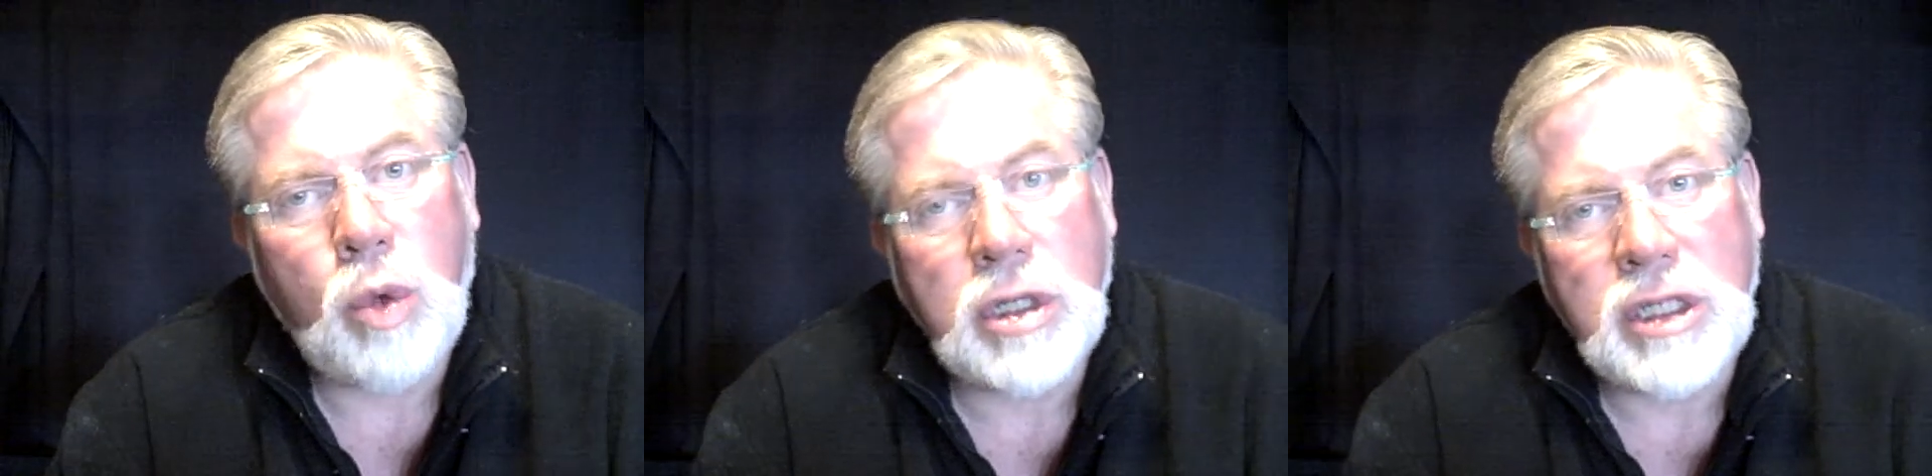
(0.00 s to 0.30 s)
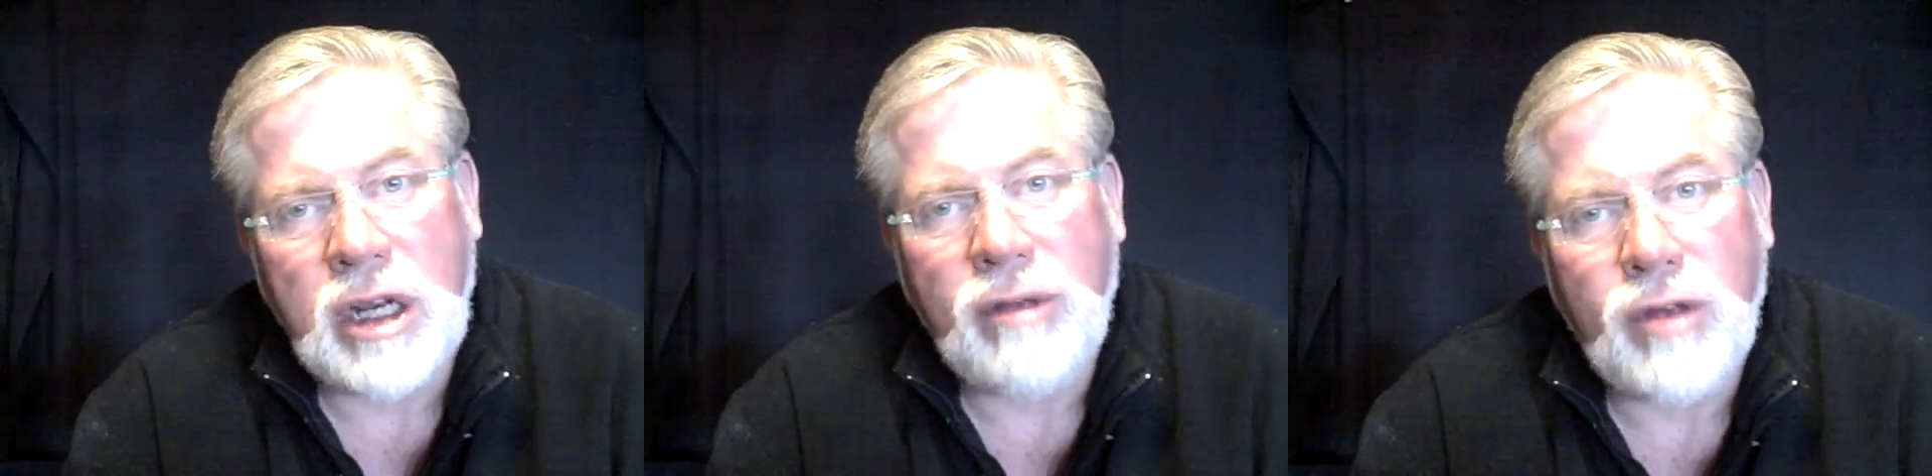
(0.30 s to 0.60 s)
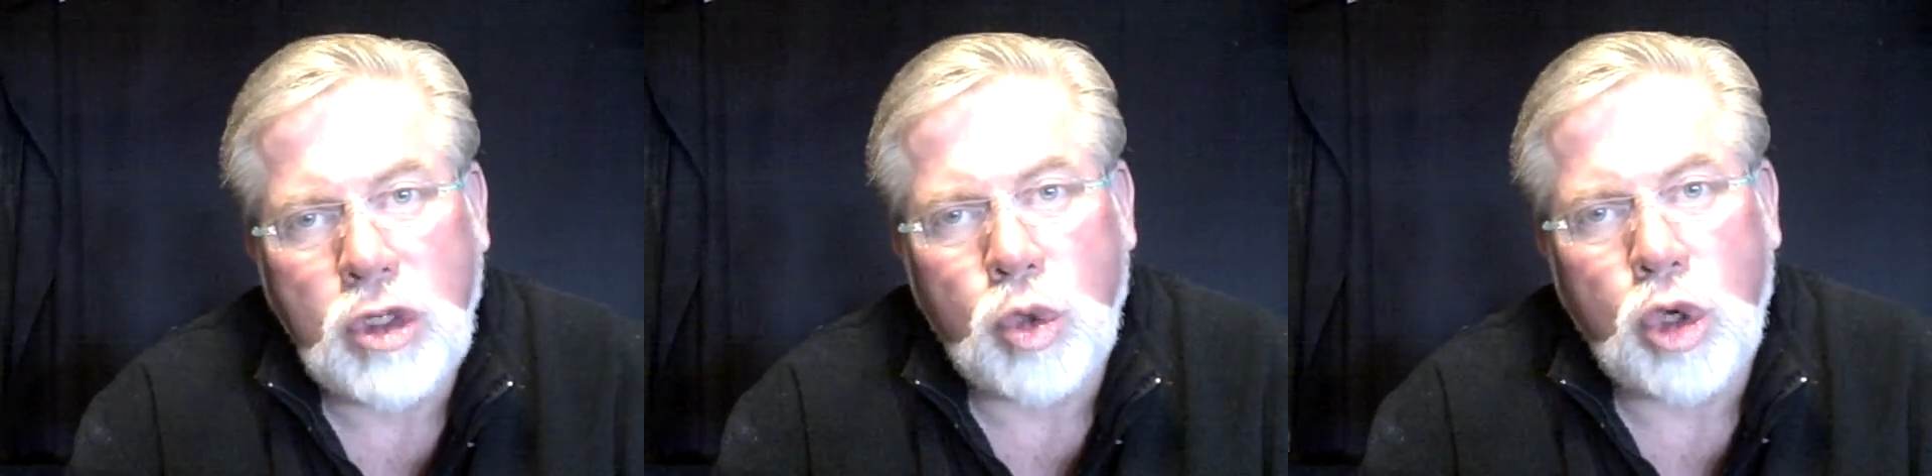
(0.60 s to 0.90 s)
was the
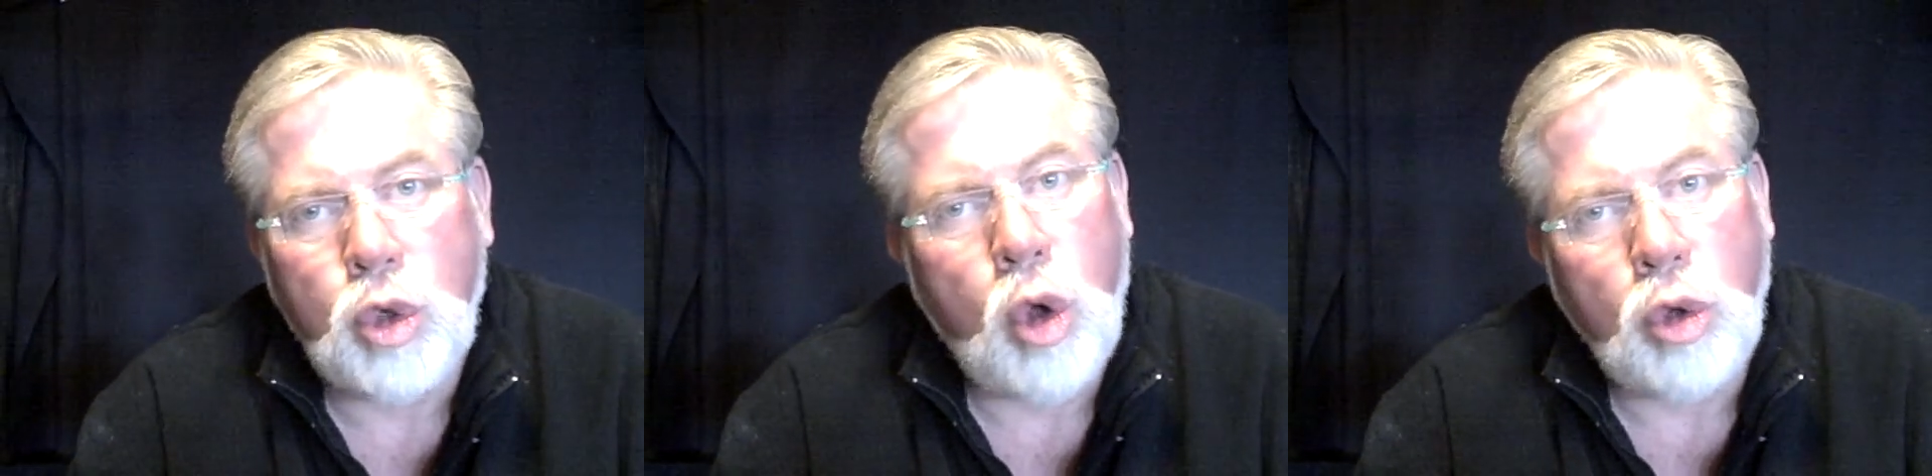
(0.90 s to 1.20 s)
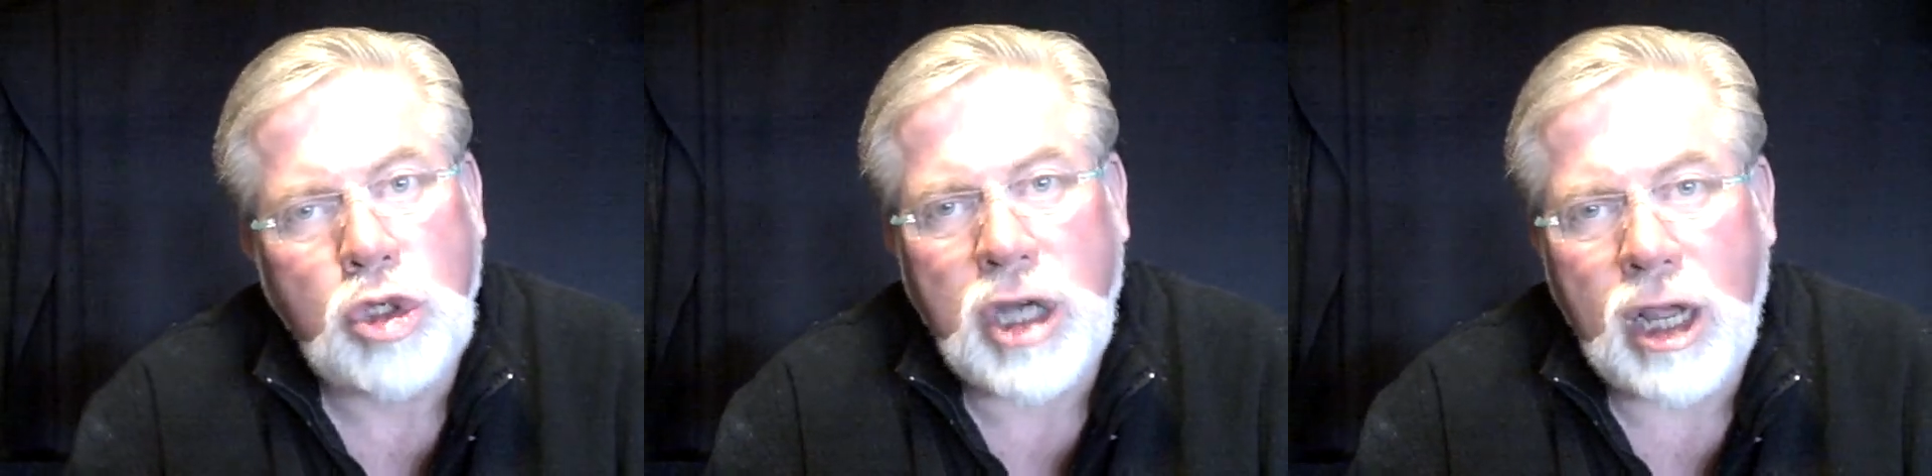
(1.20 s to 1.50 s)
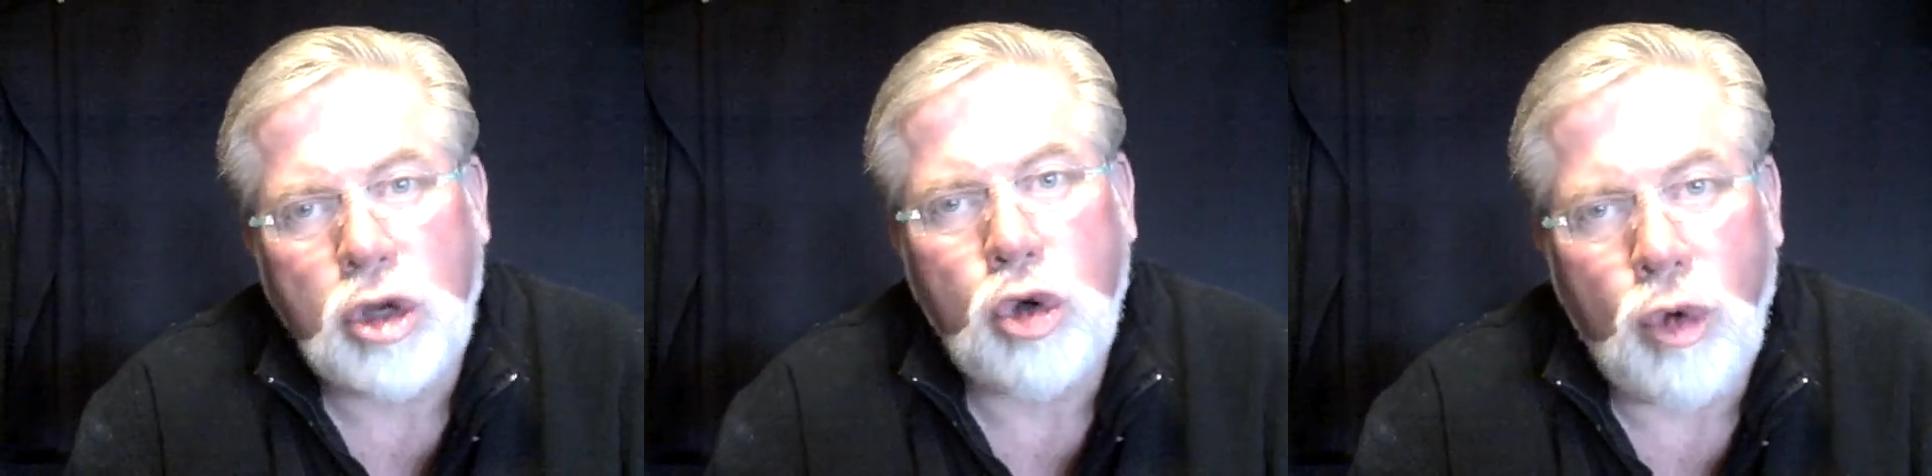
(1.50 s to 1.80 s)
individual who owned J.
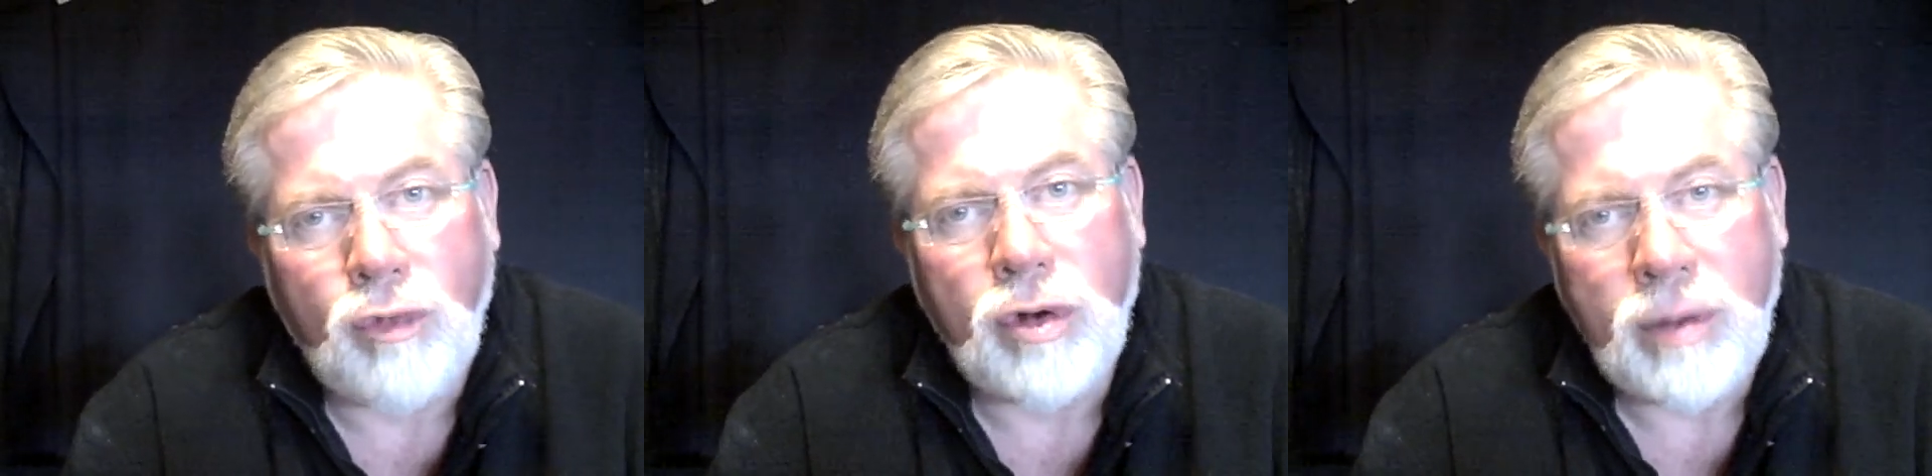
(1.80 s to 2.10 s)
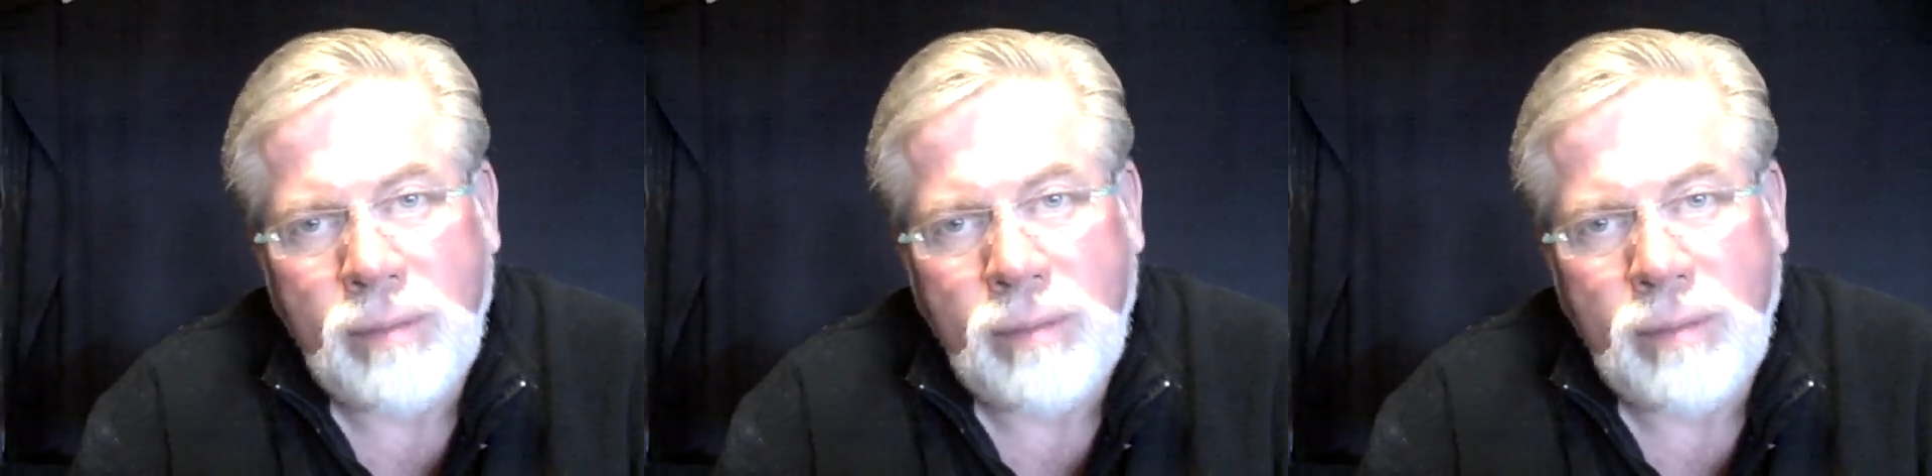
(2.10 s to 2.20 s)
Edgar Hoover.